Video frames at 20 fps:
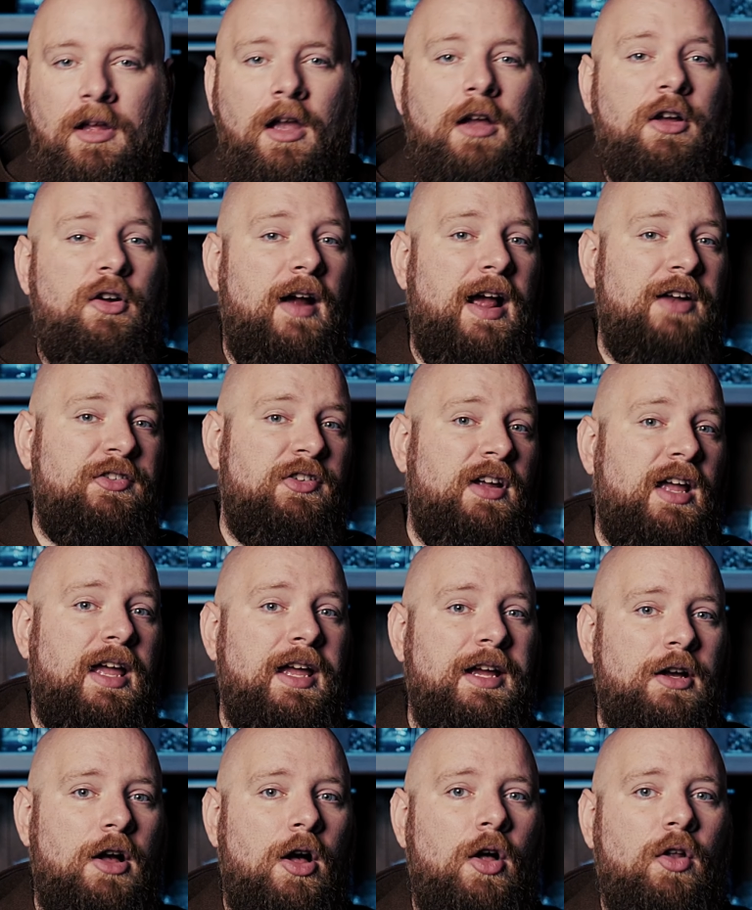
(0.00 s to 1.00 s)
Crashing
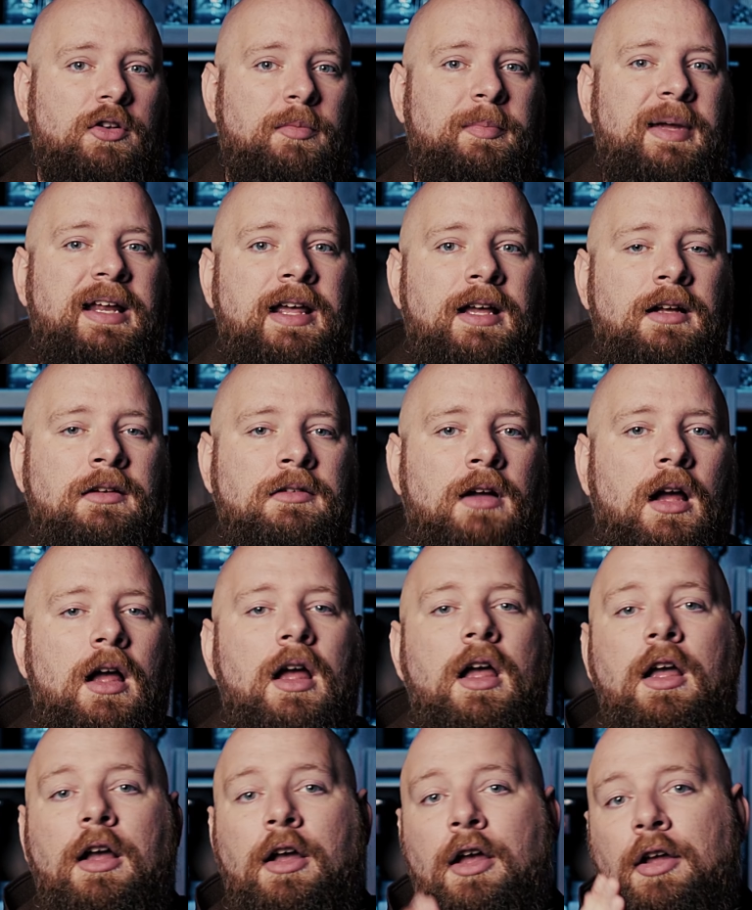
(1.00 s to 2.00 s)
a cult meeting?
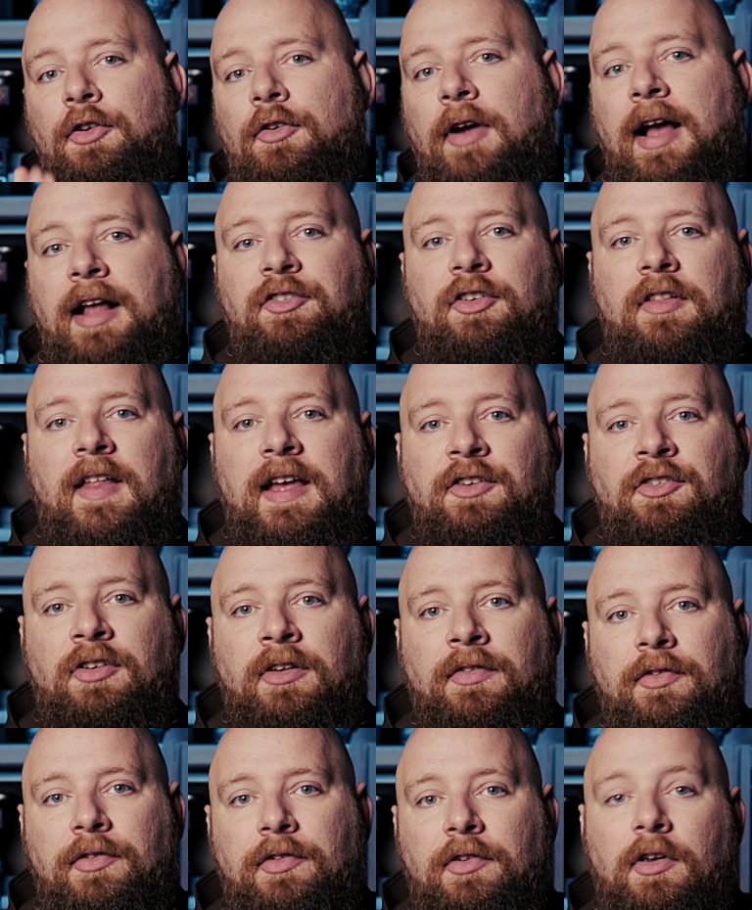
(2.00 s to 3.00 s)

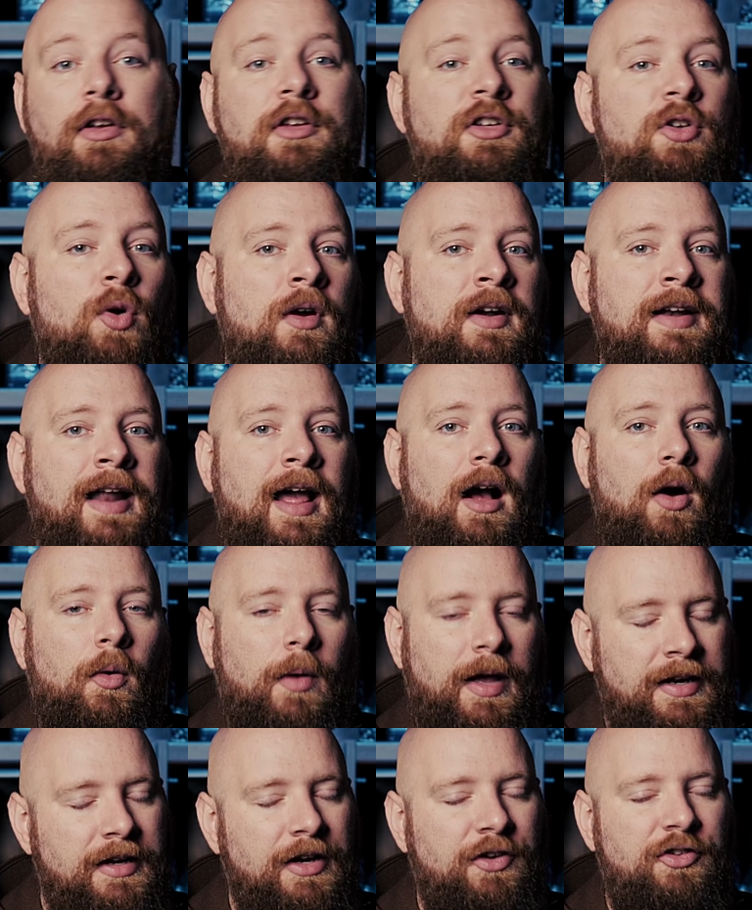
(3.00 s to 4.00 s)
Congratulations, you're now
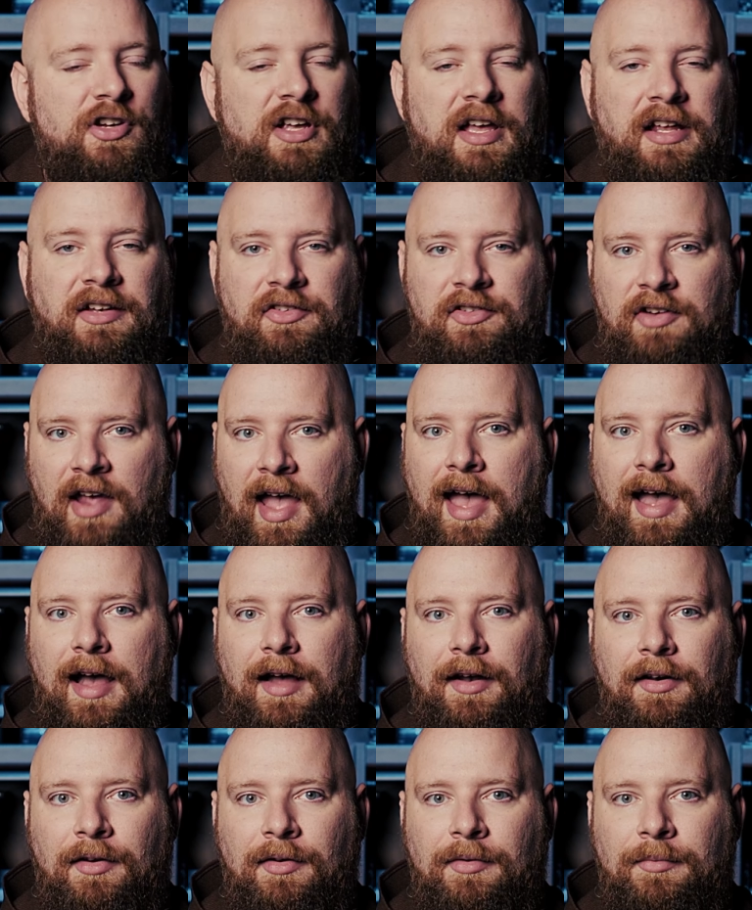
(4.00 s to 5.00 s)
Initiate Chad.